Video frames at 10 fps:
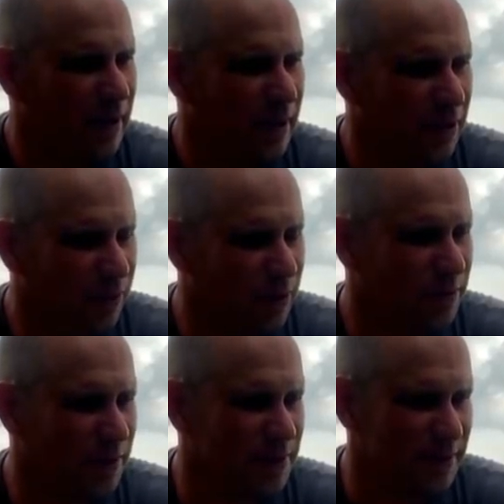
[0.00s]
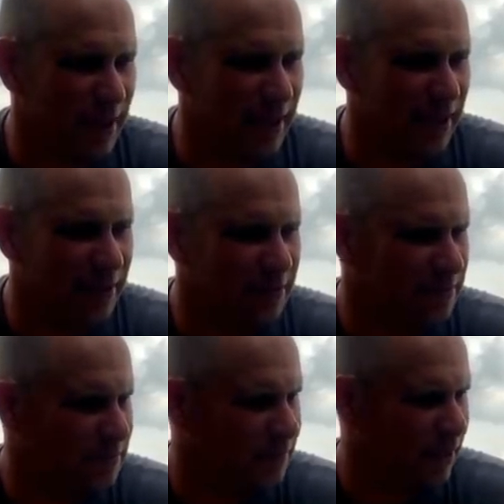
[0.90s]
He worked with his dad.
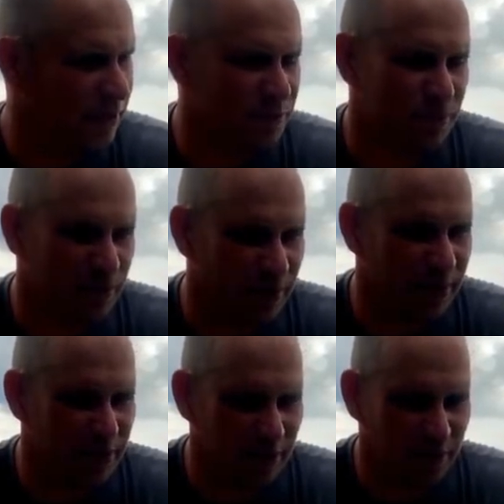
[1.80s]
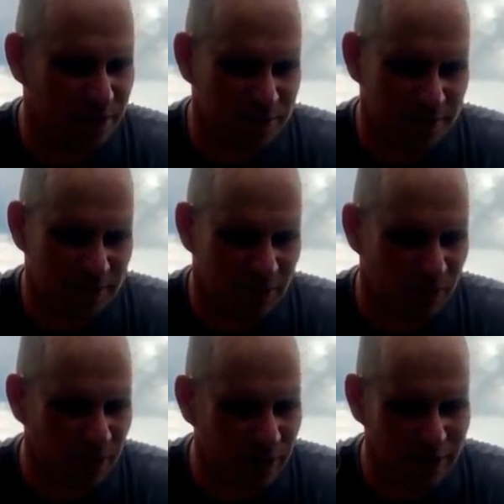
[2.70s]
They was really close.
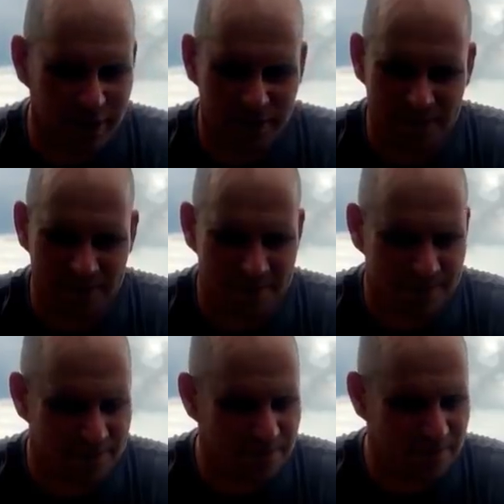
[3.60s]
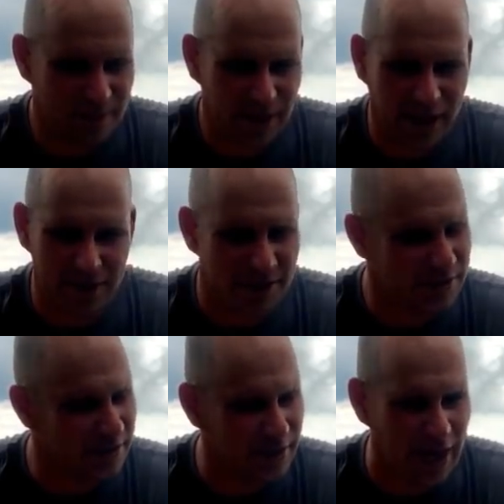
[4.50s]
Really,
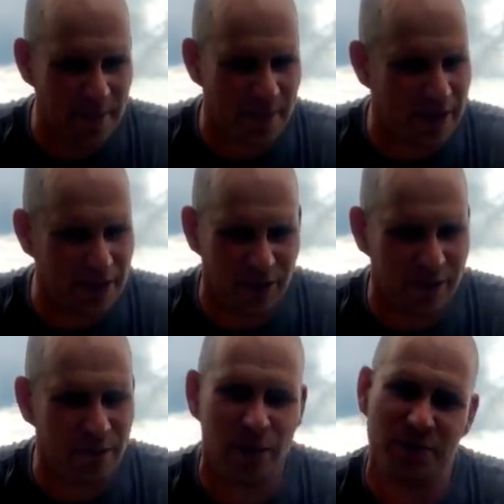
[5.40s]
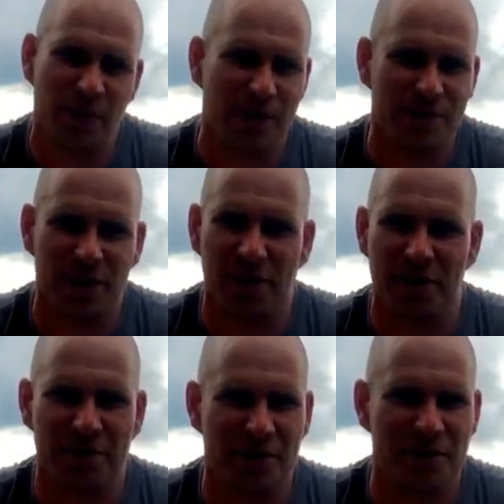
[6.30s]
just the type of, you know, every once in a while there's a
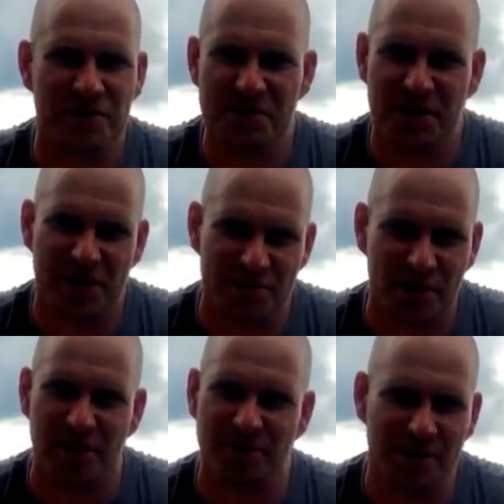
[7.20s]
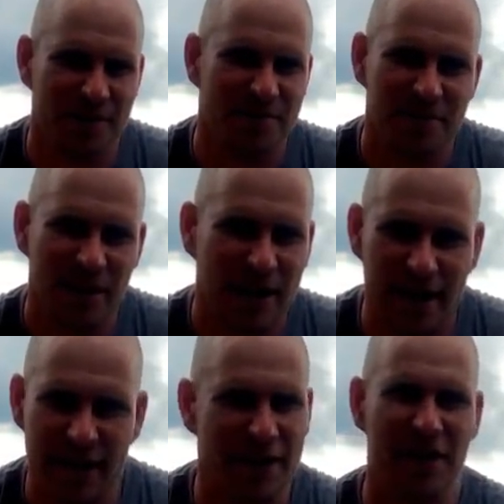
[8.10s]
logging crew you just get drawn to.
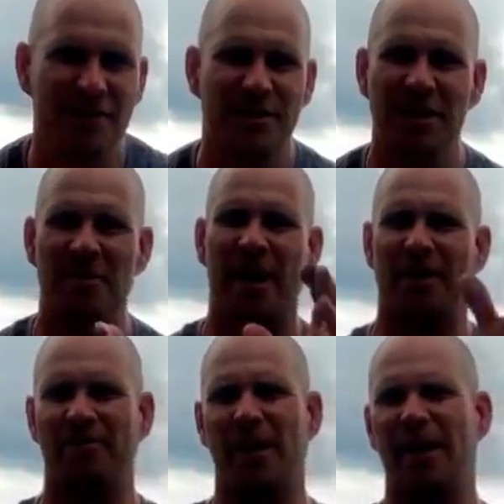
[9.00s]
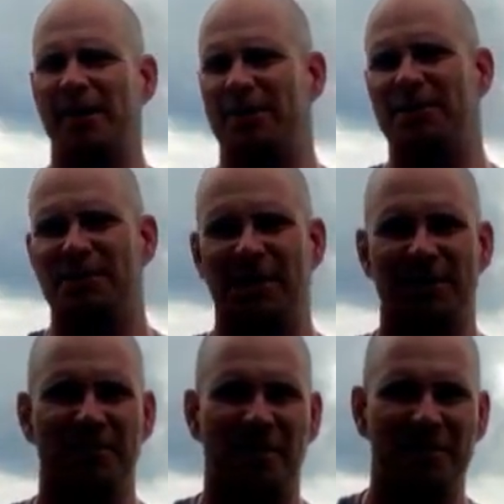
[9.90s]
Yeah, you see them out and about and you just
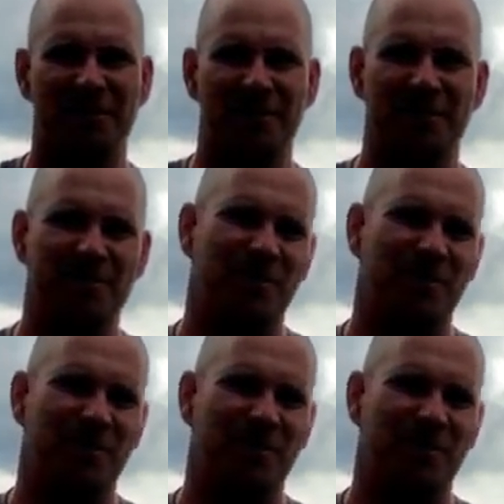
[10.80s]
get drawn to them.